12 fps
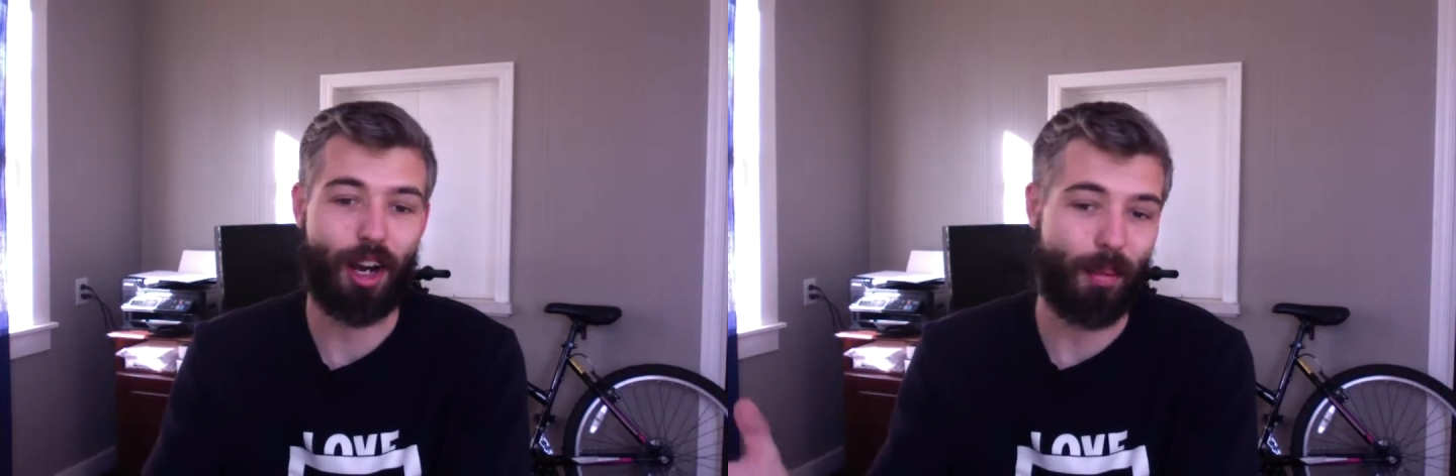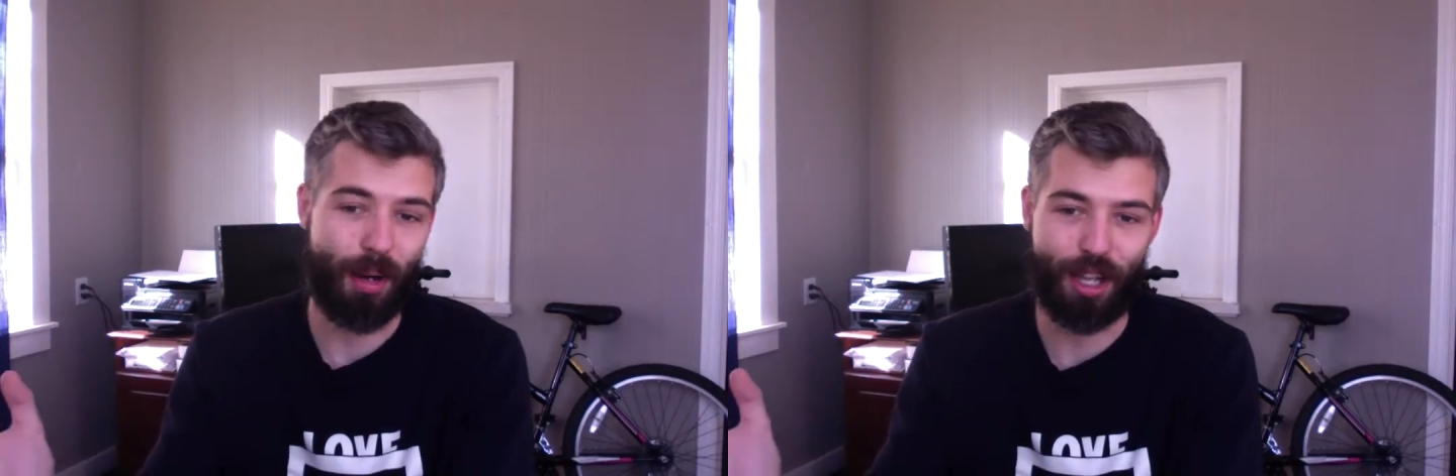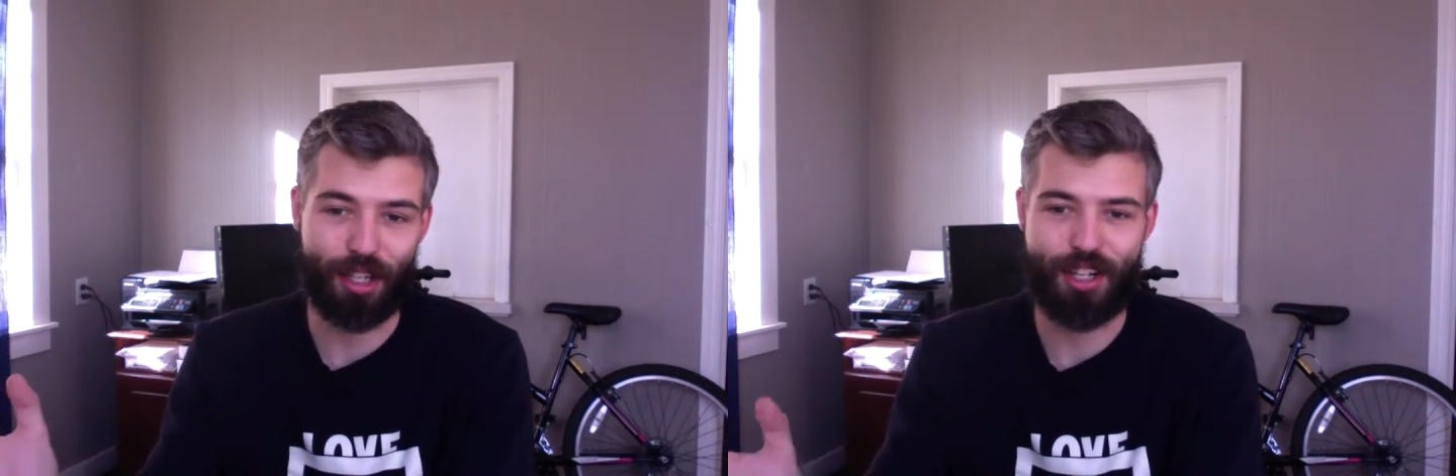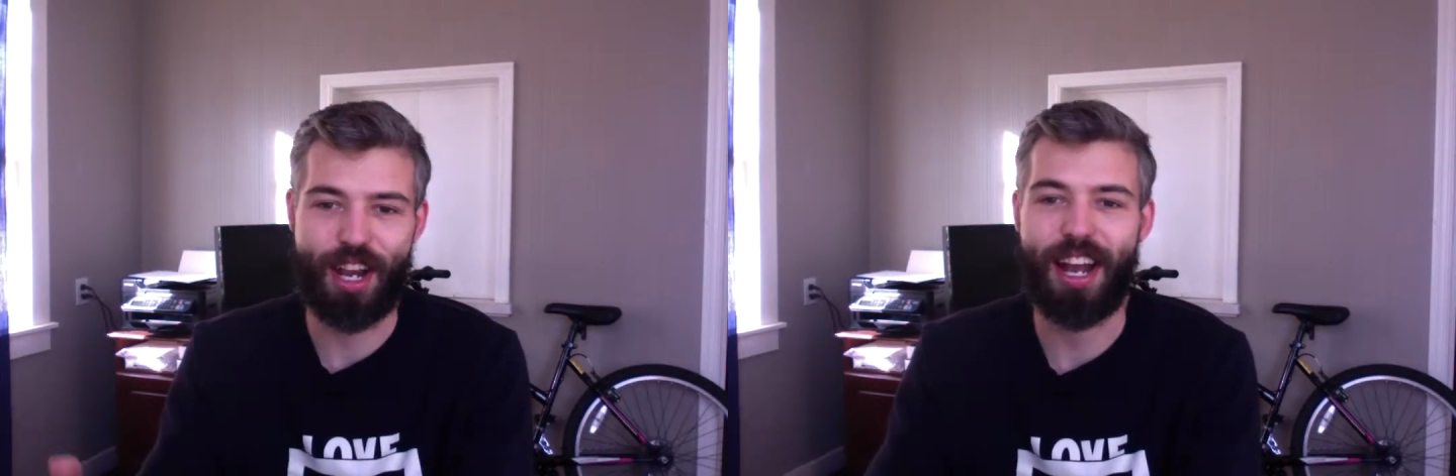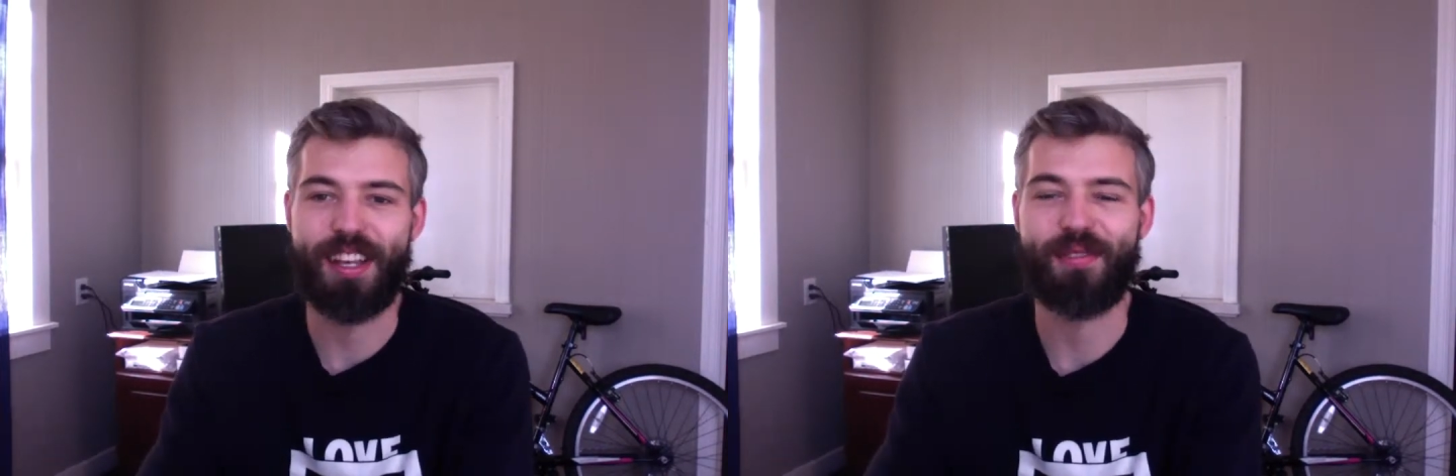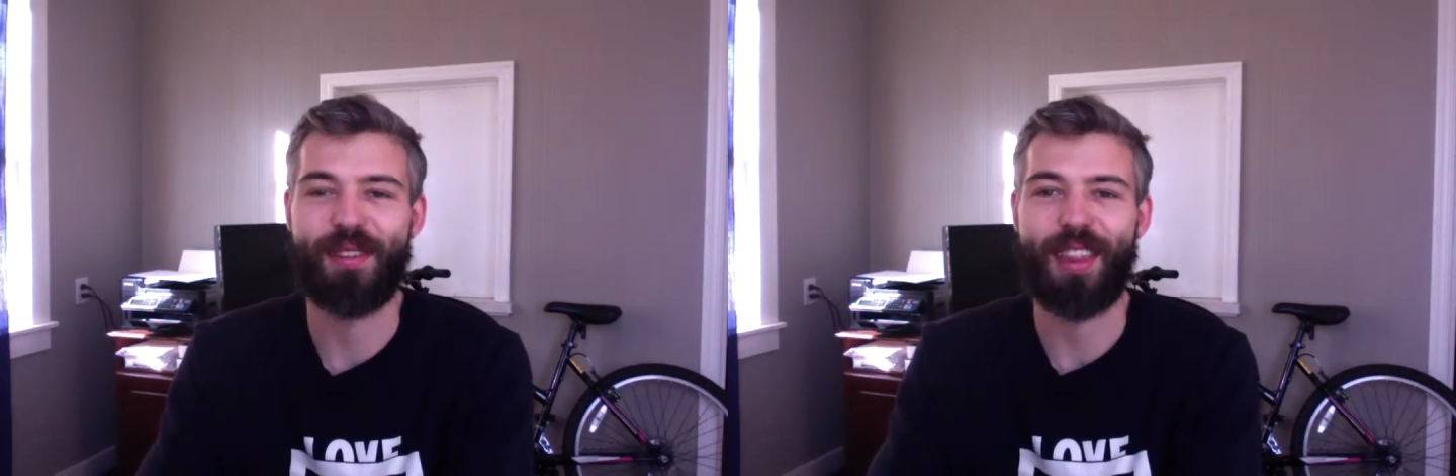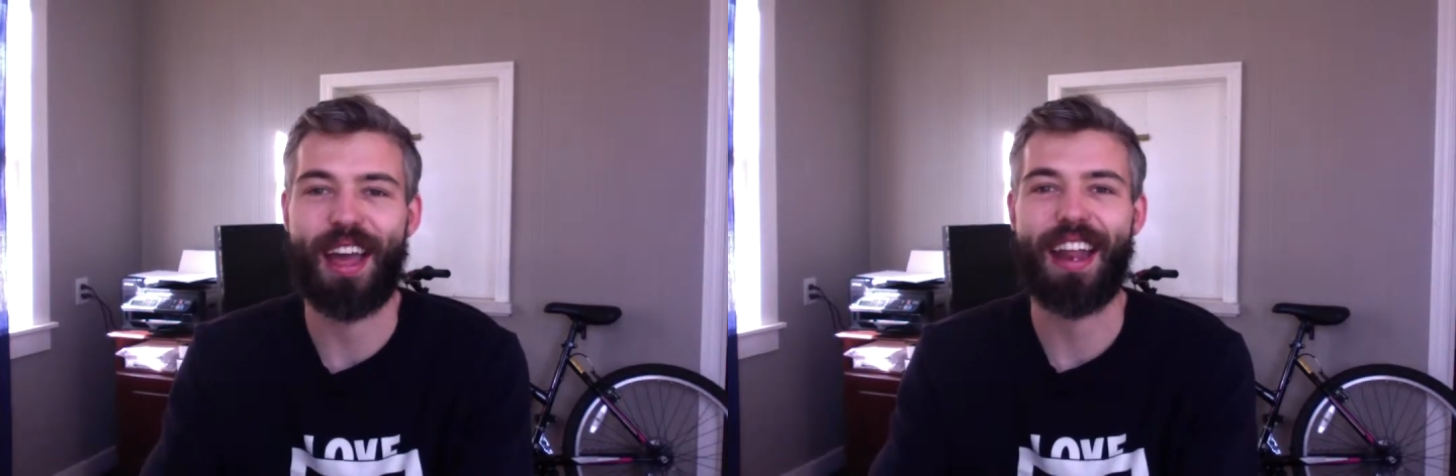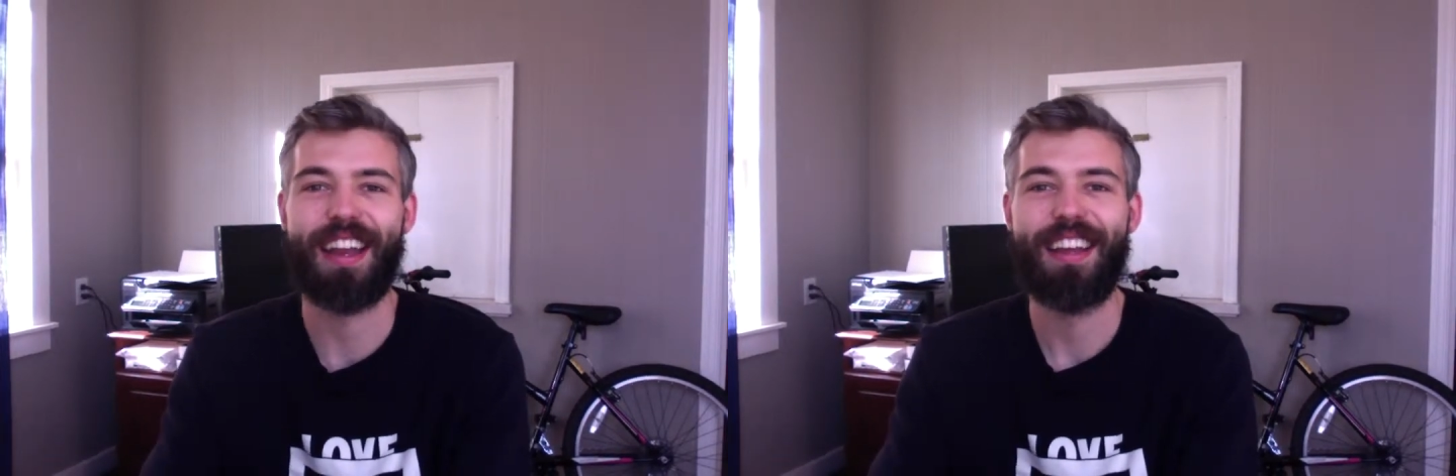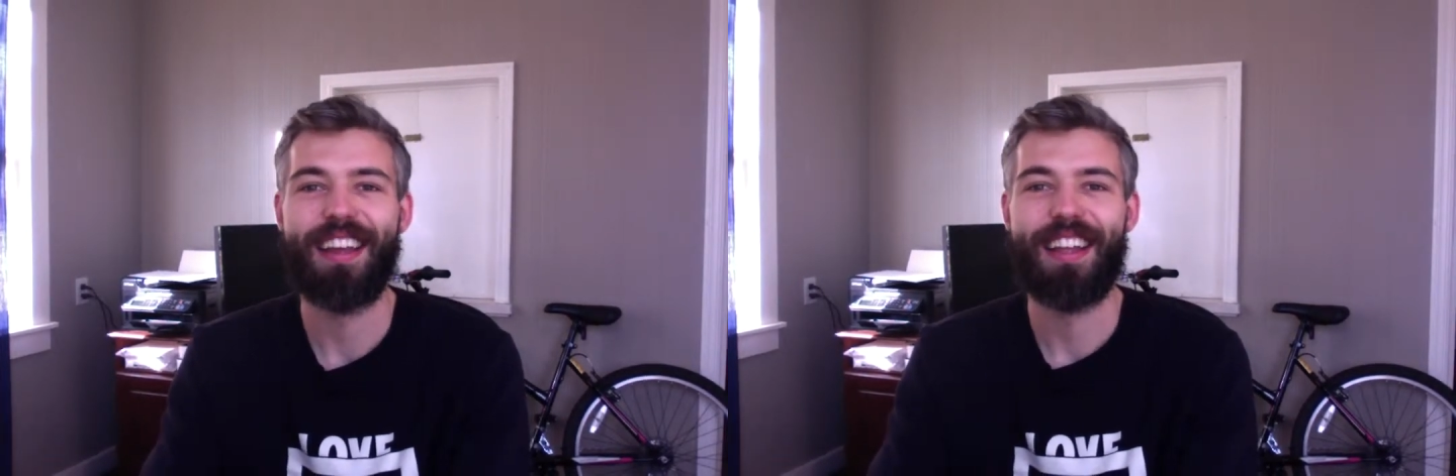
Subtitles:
I apologize for that